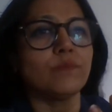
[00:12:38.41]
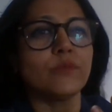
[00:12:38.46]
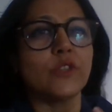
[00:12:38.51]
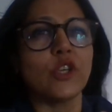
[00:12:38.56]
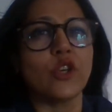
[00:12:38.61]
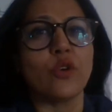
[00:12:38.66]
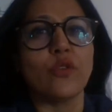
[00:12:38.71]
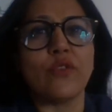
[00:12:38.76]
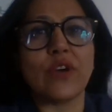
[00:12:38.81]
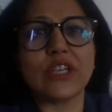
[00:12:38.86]
you
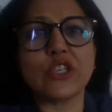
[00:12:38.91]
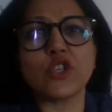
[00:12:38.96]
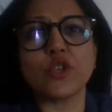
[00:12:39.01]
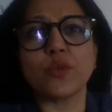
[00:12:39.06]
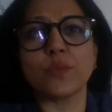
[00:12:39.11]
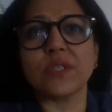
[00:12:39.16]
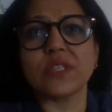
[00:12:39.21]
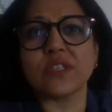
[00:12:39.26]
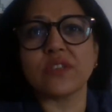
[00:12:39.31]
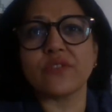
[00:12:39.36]
know
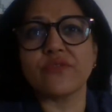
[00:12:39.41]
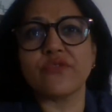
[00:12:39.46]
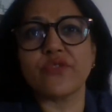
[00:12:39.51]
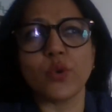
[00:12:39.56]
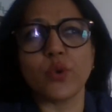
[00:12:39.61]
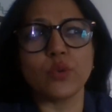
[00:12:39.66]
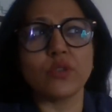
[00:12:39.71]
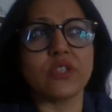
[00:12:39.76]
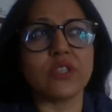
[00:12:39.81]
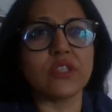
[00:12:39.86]
vegetables and
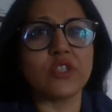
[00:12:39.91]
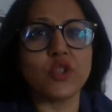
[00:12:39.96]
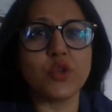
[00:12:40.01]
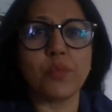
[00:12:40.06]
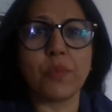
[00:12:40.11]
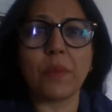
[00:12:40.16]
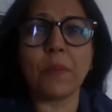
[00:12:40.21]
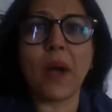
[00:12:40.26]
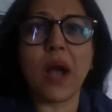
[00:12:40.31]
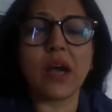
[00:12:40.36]
fruits in
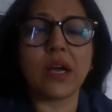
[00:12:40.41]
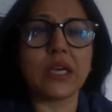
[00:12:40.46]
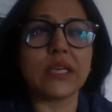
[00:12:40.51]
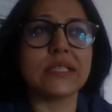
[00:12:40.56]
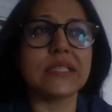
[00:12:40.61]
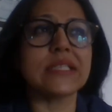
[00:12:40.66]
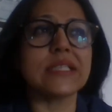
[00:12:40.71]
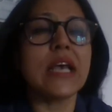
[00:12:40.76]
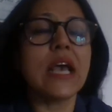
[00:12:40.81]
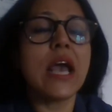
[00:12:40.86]

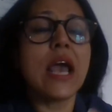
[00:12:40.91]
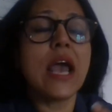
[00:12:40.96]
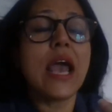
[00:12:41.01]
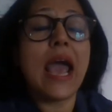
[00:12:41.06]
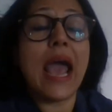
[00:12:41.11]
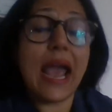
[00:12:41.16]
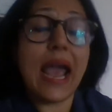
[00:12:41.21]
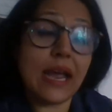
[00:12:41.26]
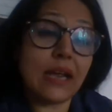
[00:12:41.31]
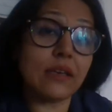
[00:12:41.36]
supermarkets
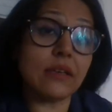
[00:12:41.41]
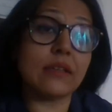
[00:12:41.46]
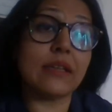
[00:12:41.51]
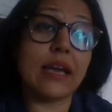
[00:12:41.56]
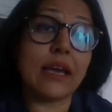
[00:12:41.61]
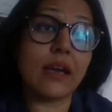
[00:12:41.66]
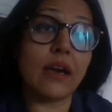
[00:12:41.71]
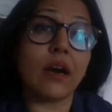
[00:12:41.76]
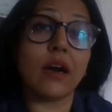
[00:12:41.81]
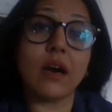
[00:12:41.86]
and
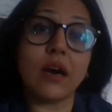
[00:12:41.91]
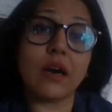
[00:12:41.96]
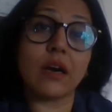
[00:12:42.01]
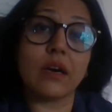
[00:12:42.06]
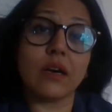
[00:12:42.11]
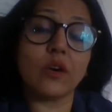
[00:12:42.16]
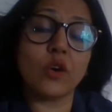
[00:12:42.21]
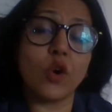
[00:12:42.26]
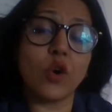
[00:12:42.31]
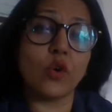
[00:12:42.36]
they
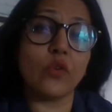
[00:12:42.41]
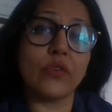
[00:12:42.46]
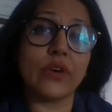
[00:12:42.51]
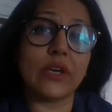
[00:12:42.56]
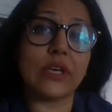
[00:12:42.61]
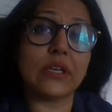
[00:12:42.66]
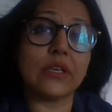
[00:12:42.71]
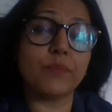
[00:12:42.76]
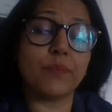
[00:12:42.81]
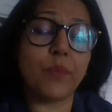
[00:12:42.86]
are
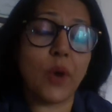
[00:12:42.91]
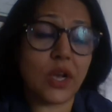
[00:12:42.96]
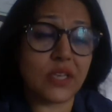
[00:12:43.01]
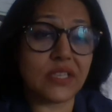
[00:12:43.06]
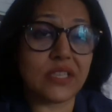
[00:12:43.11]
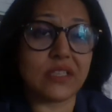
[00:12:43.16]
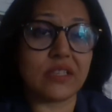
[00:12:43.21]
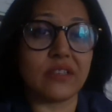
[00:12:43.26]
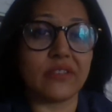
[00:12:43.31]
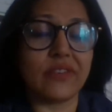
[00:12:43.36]
COVID
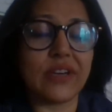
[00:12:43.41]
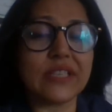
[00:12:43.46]
positive.